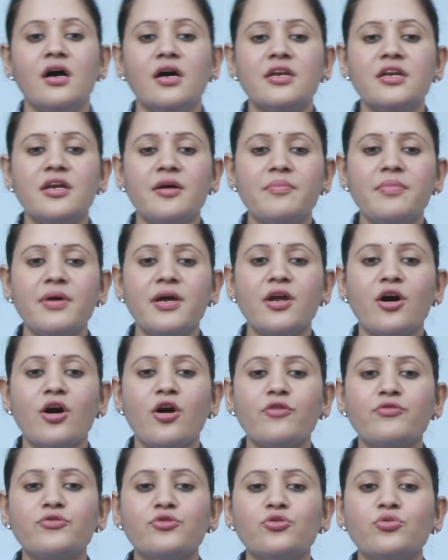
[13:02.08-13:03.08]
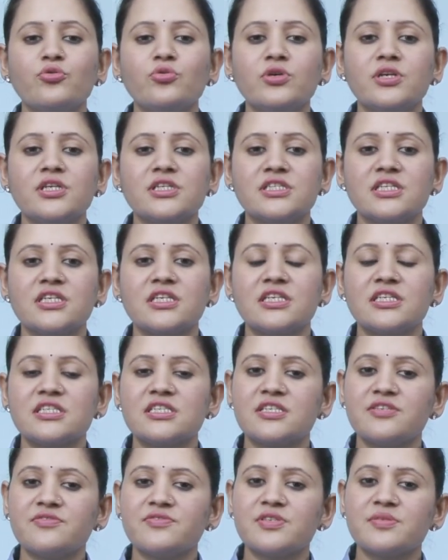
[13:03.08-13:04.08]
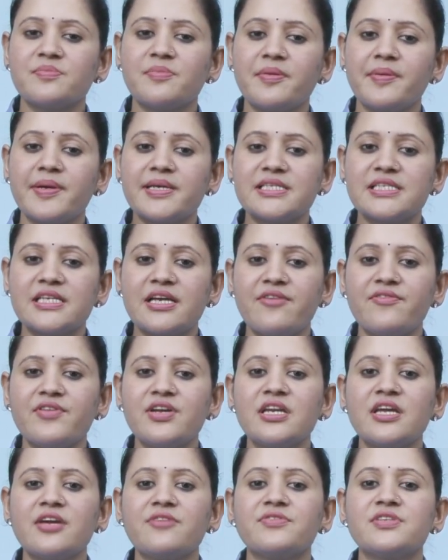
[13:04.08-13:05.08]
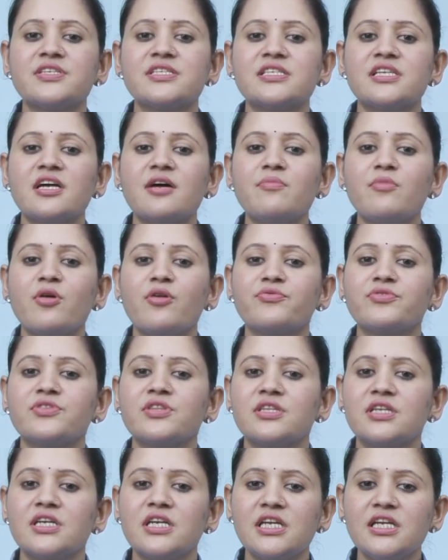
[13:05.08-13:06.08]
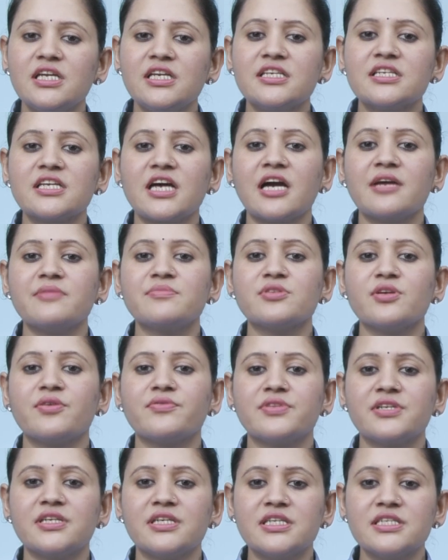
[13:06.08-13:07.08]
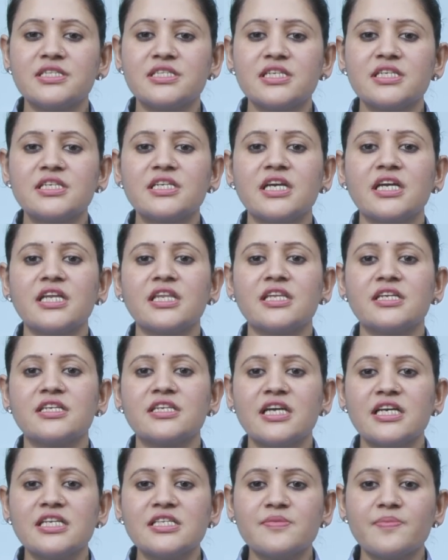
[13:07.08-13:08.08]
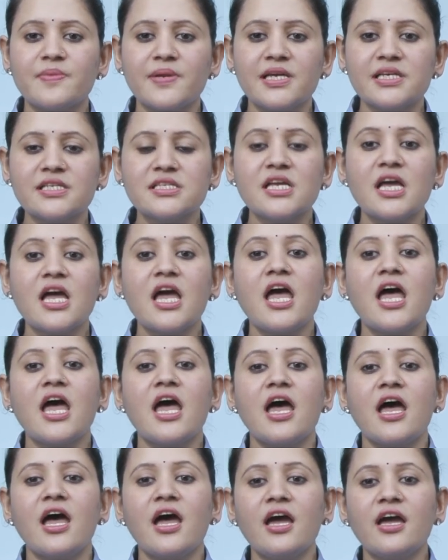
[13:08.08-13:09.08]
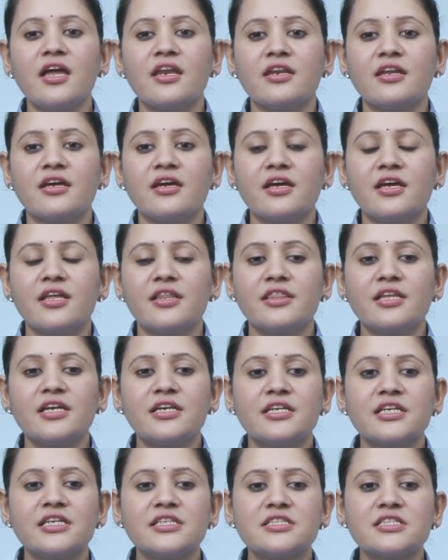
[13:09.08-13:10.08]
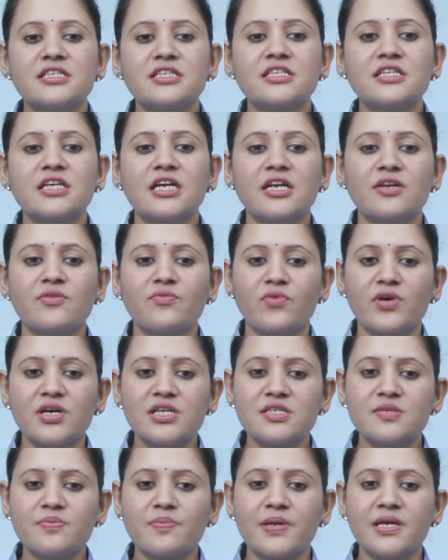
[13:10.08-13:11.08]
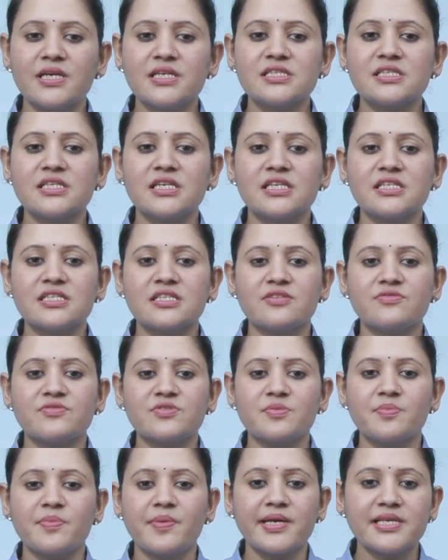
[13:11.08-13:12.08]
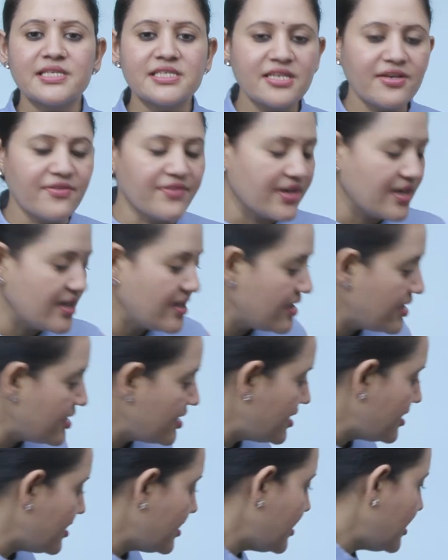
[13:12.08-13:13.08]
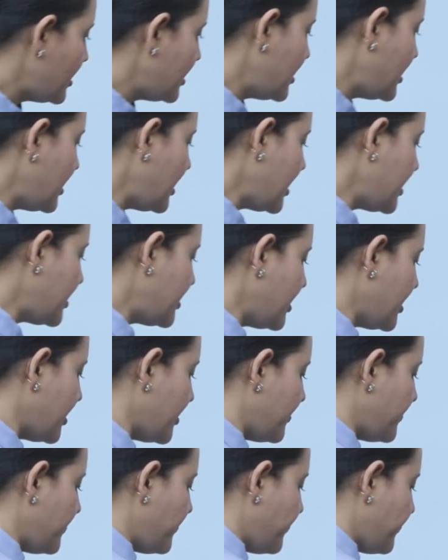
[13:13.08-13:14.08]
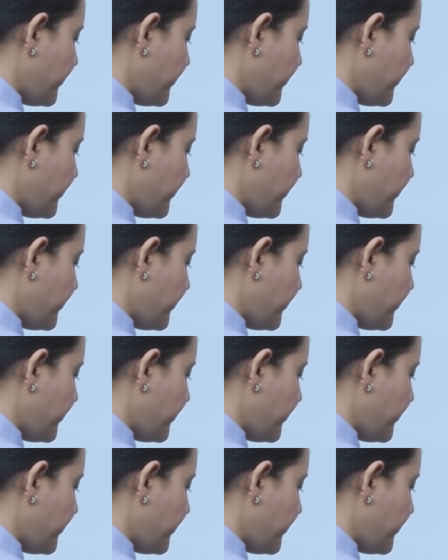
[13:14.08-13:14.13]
A number of 2 digit is divisible by 7 if the sum of 3 times of the digit in the tens place and the digit in ones place is divisible by 7. Like here,